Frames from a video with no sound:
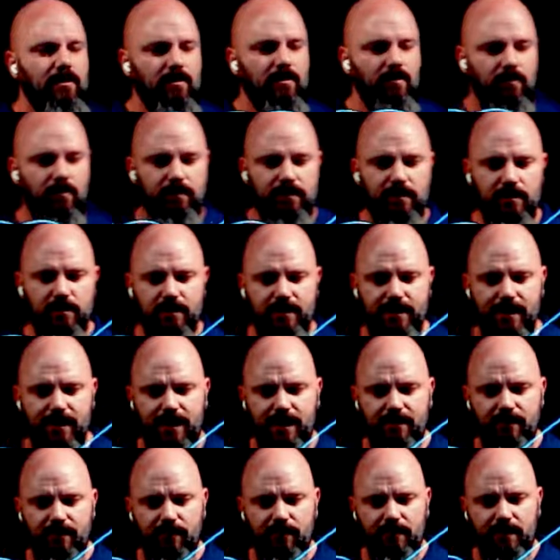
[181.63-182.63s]
Well, we look at
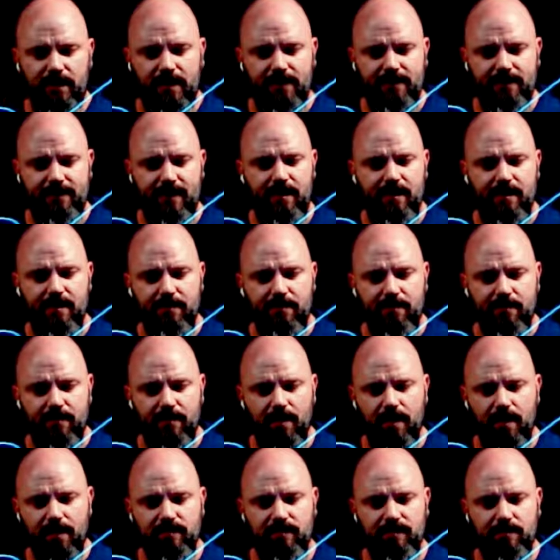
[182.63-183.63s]
it from an identity
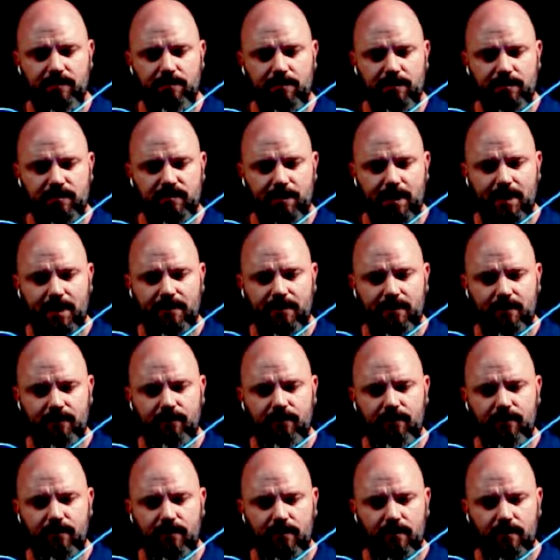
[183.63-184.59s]
proxy perspective.